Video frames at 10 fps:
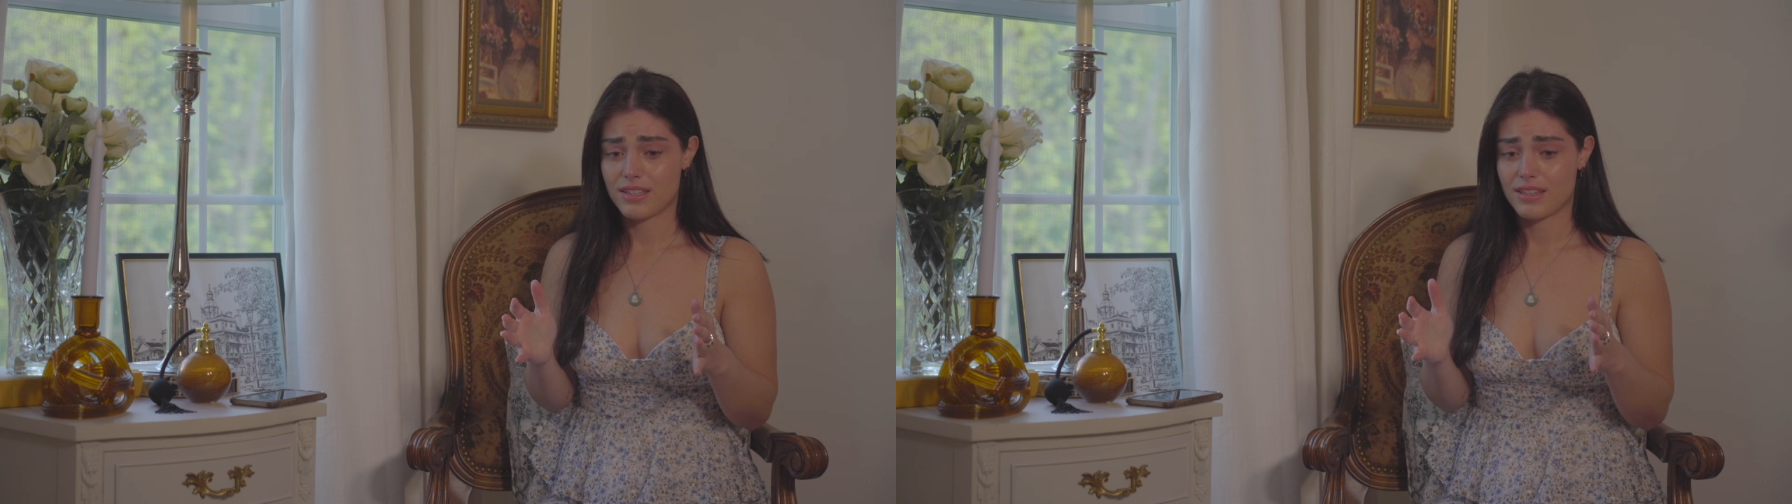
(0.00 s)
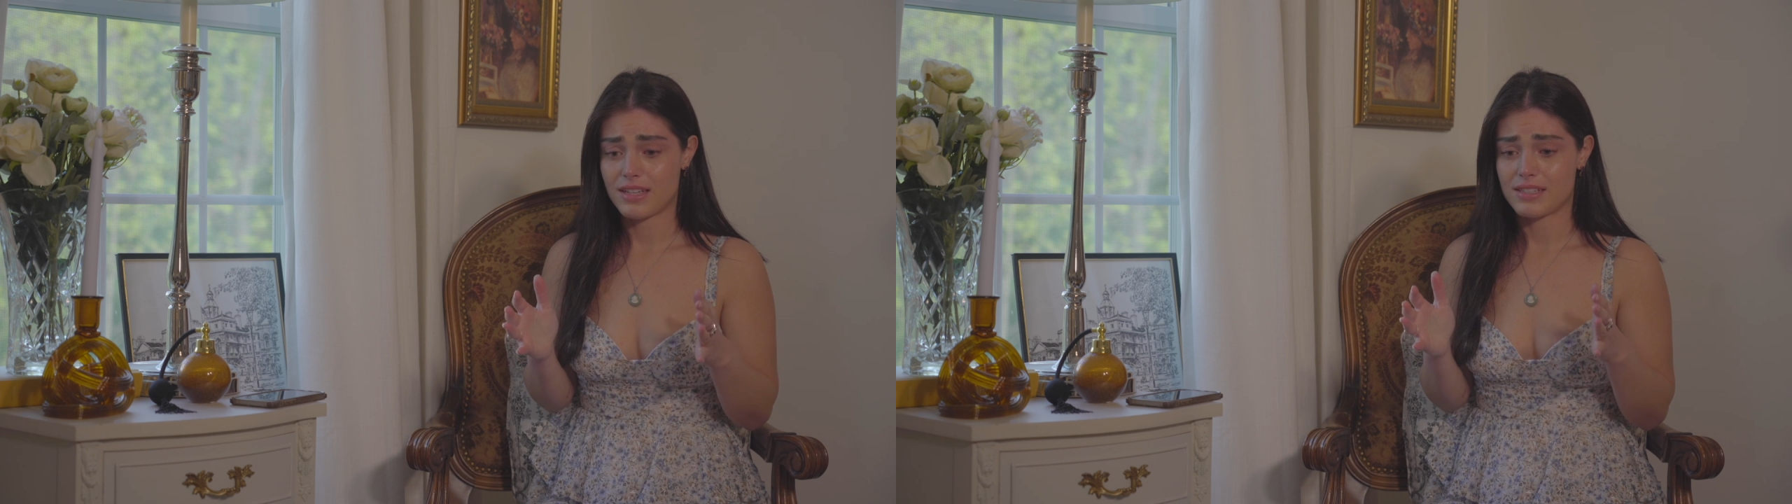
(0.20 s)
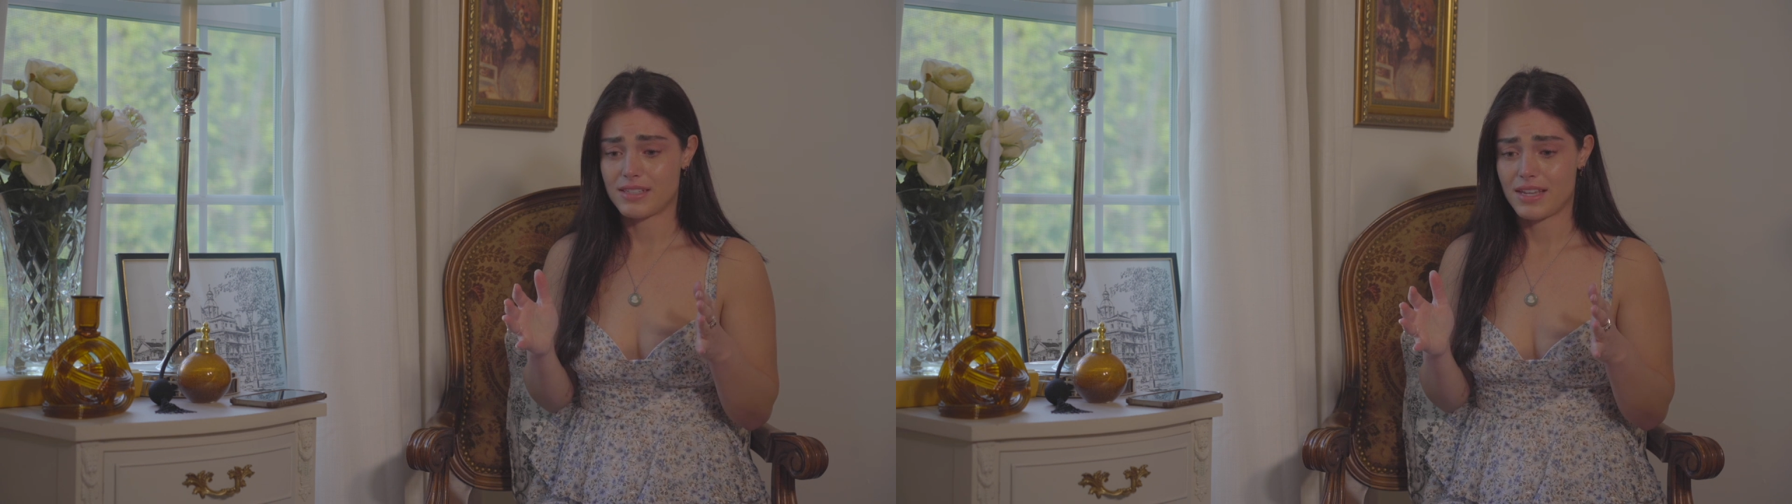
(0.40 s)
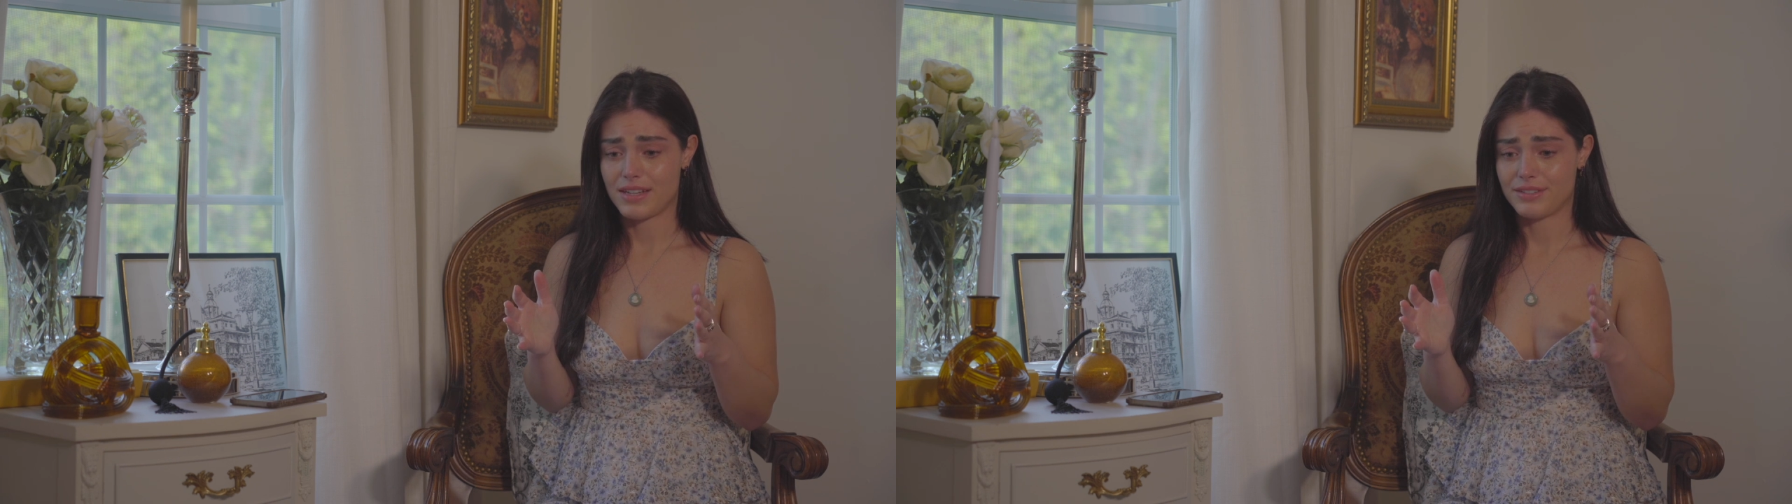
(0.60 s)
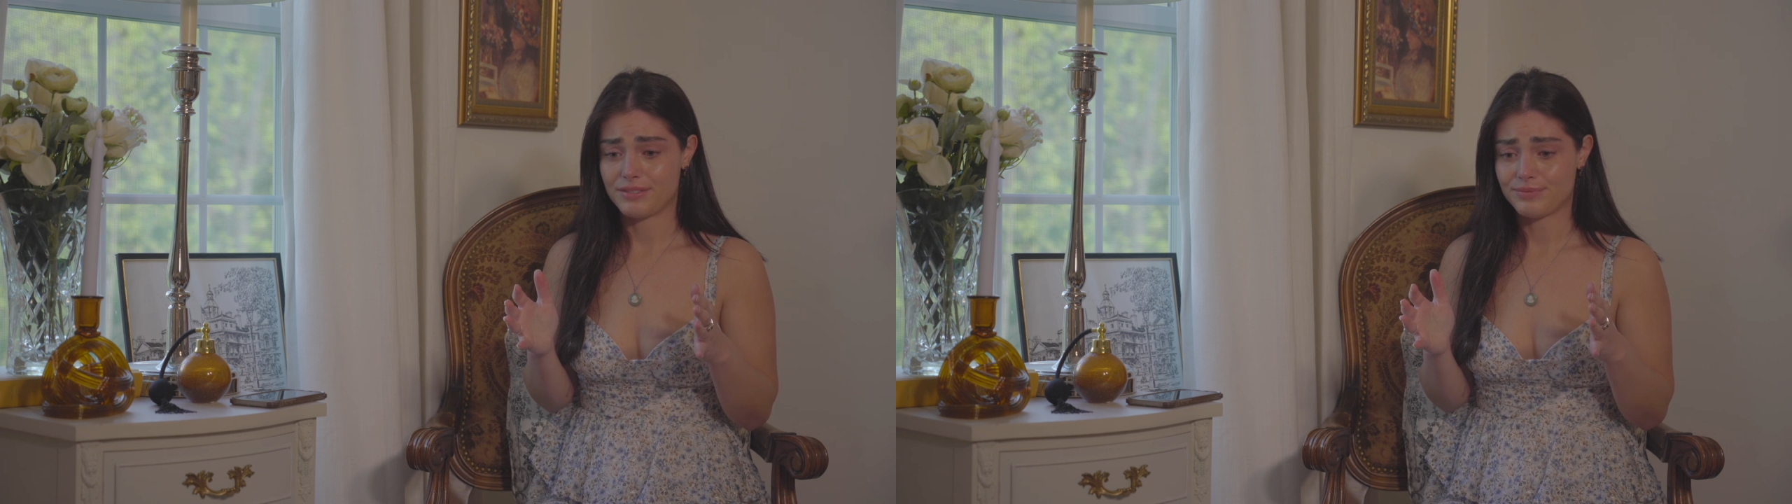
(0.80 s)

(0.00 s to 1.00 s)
that said,